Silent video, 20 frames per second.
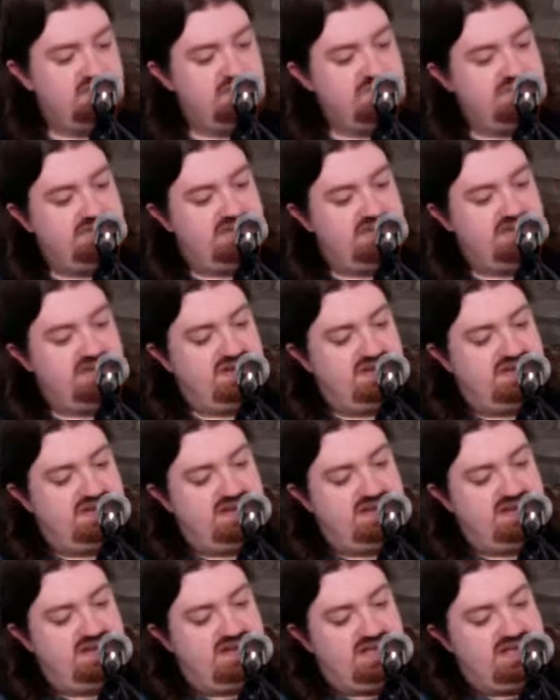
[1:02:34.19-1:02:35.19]
But
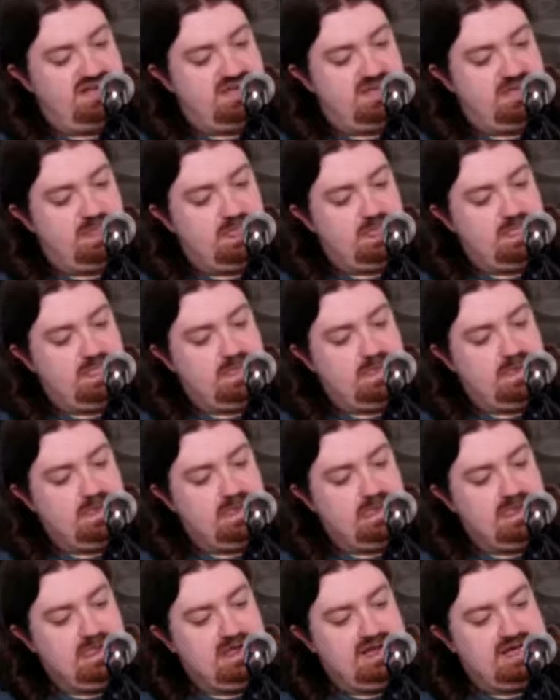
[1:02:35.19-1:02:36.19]
I
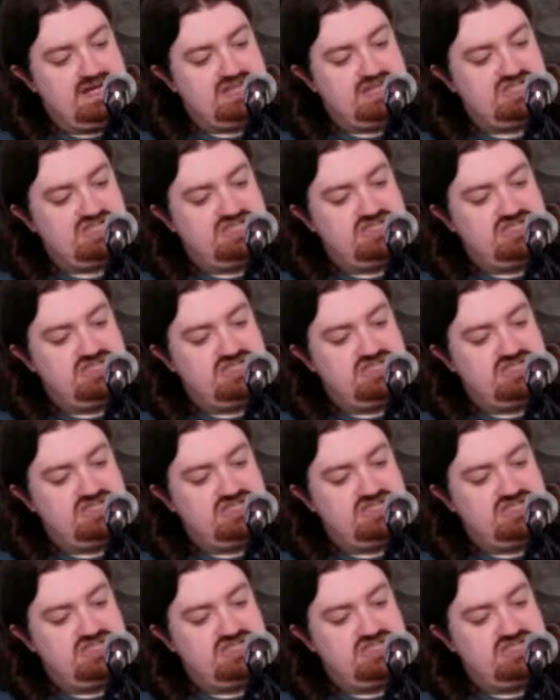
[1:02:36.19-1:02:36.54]
actually